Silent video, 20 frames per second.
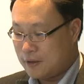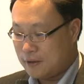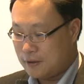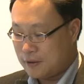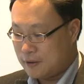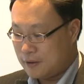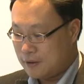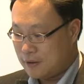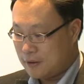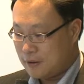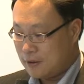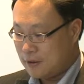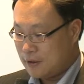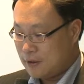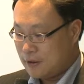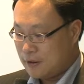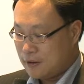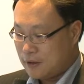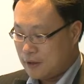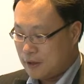here?
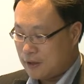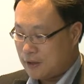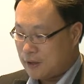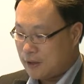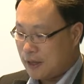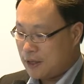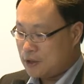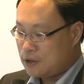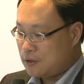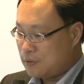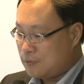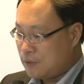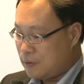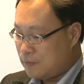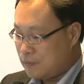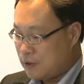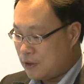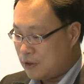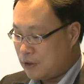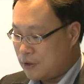Actually,
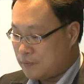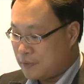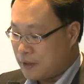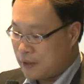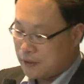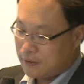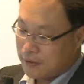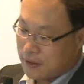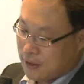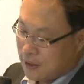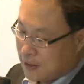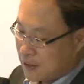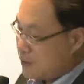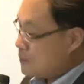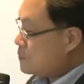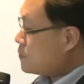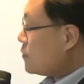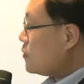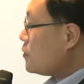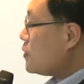we earn the money, okay?
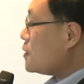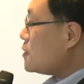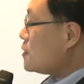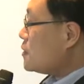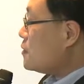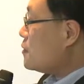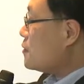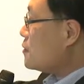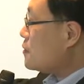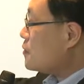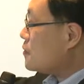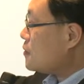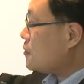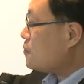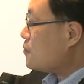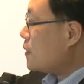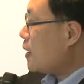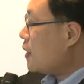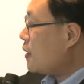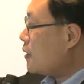You can see
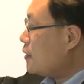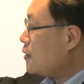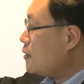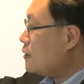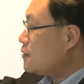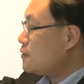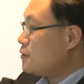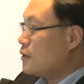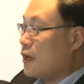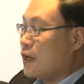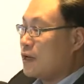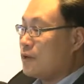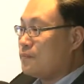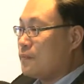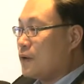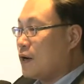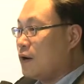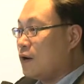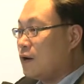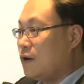the bar, the
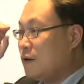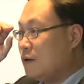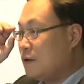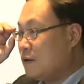ad bar